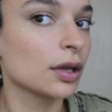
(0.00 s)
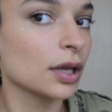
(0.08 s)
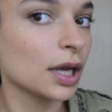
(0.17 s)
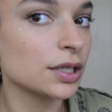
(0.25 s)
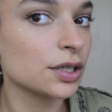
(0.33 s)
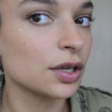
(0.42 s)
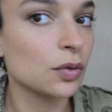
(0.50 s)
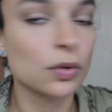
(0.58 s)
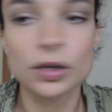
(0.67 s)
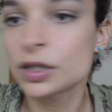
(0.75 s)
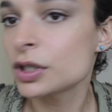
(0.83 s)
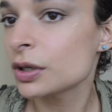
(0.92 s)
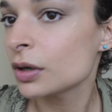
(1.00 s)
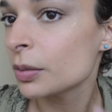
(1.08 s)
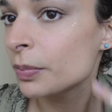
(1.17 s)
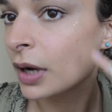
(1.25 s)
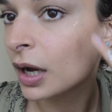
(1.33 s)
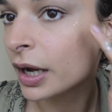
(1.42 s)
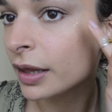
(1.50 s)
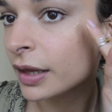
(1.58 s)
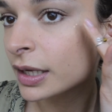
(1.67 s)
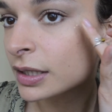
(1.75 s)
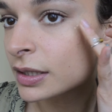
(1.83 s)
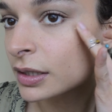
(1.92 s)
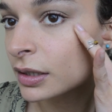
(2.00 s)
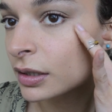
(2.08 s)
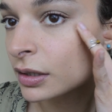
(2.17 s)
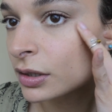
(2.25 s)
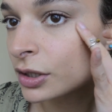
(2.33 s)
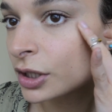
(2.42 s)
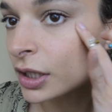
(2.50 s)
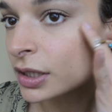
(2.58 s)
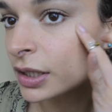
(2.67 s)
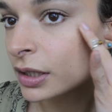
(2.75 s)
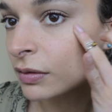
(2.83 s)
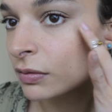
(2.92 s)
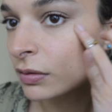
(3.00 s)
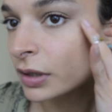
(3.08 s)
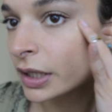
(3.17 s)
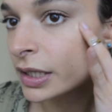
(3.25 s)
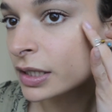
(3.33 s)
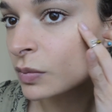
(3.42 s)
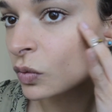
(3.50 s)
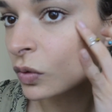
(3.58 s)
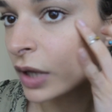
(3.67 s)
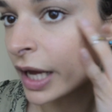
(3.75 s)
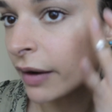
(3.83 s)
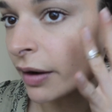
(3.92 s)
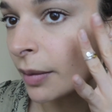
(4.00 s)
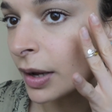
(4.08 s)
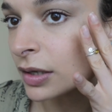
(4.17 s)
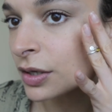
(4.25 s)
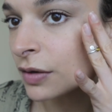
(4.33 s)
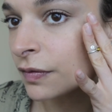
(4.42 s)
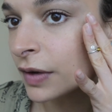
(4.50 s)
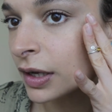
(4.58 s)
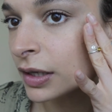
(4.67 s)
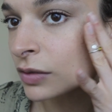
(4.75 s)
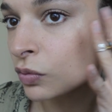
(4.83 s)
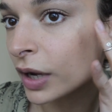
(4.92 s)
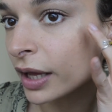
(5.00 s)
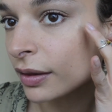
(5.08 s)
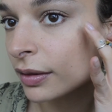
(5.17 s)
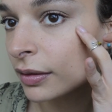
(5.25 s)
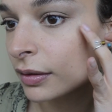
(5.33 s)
Okay, so you want to apply this just in a really small area, about 2 fingers width,